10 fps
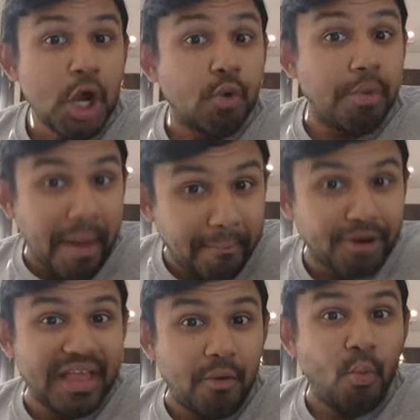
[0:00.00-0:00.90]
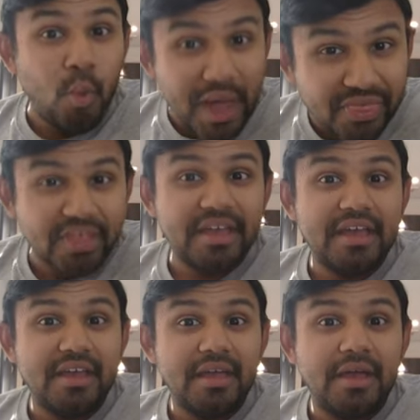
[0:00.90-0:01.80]
Remember that with
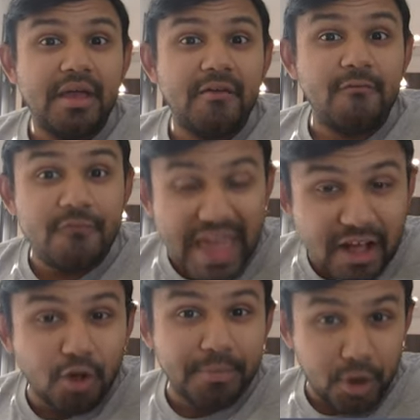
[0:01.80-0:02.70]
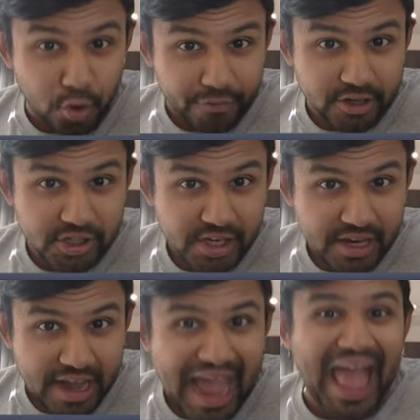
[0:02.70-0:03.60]
vagal maneuvers,
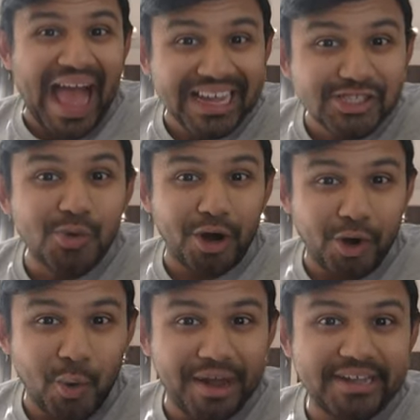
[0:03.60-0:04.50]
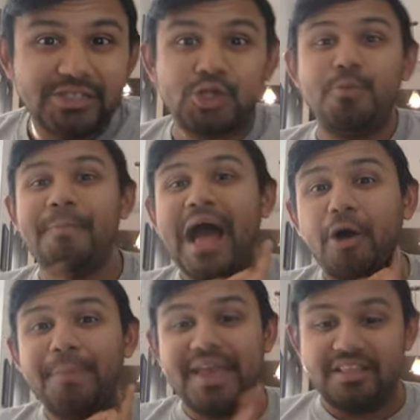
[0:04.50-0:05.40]
as you are going to
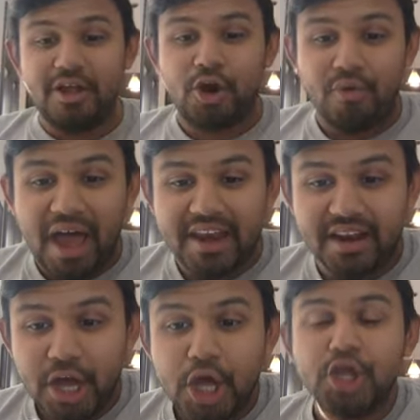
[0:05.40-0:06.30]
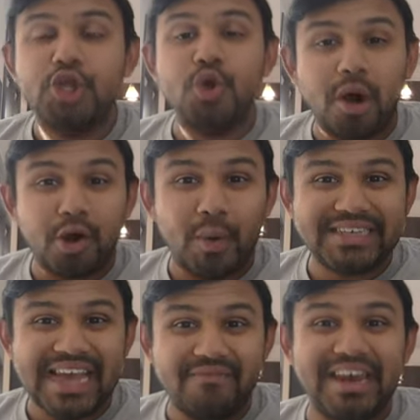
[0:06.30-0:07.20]
palpate the carotid, you are going
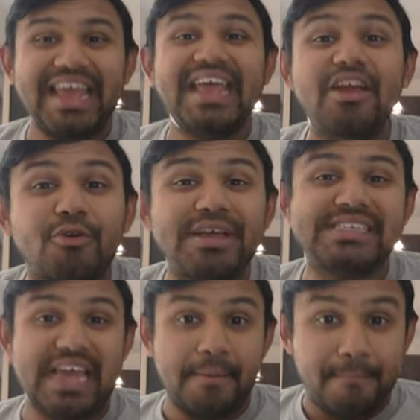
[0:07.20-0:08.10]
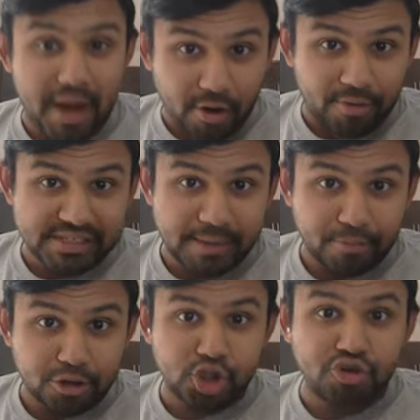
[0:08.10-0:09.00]
to have an increase in
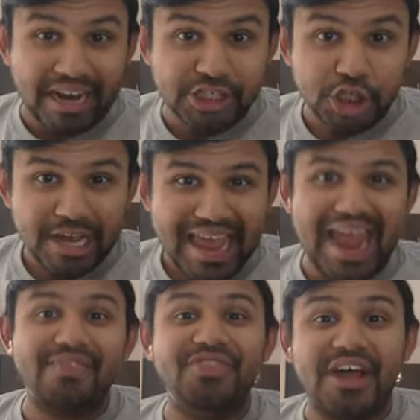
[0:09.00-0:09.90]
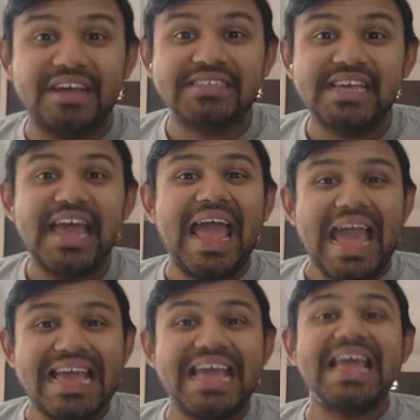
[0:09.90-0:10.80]
baroreceptor stretch and thus
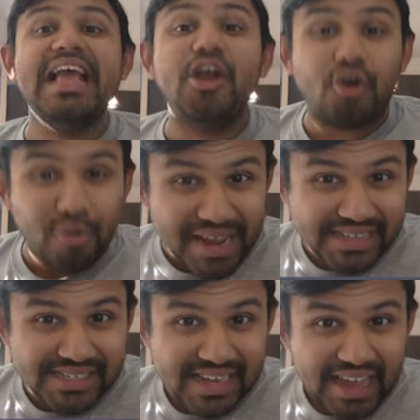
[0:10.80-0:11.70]
a increase